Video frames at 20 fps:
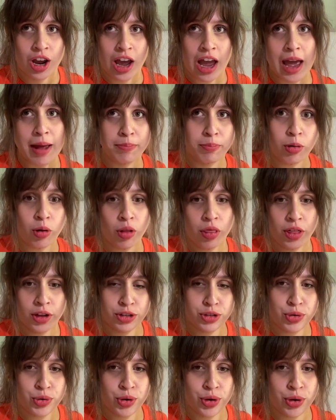and pulled it
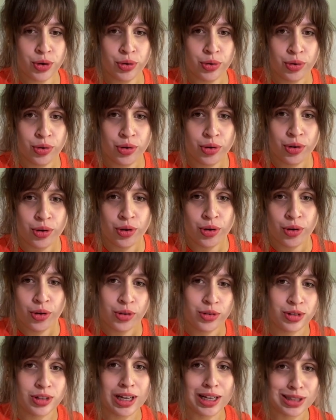through.
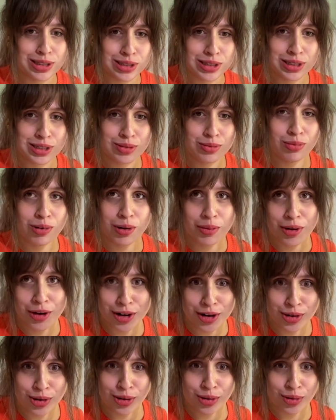So that's what I'm
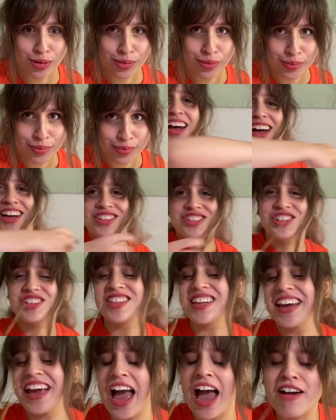gonna do. It's just
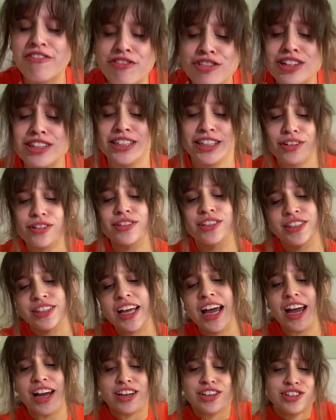like every single
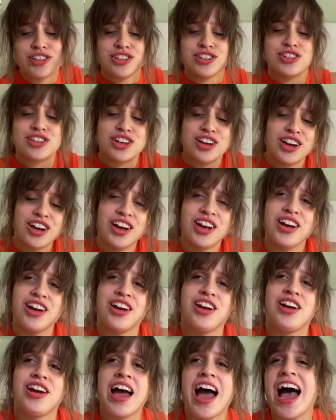stitch
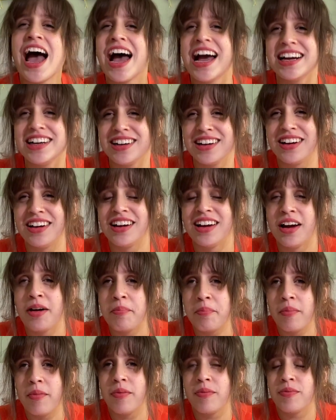had
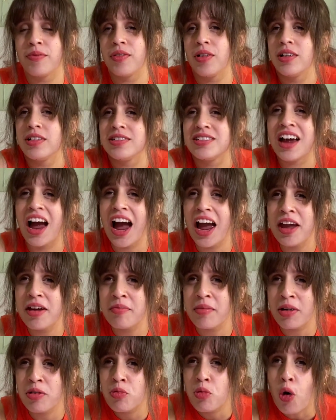time
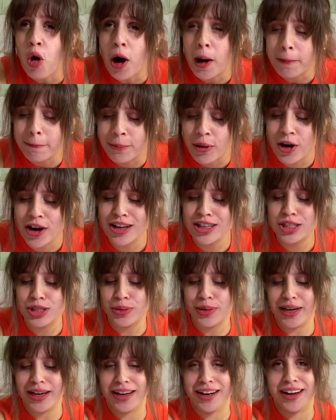and work put into
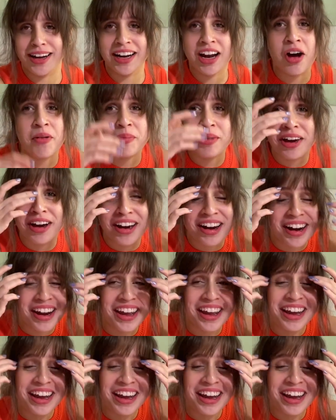it, and I'm cutting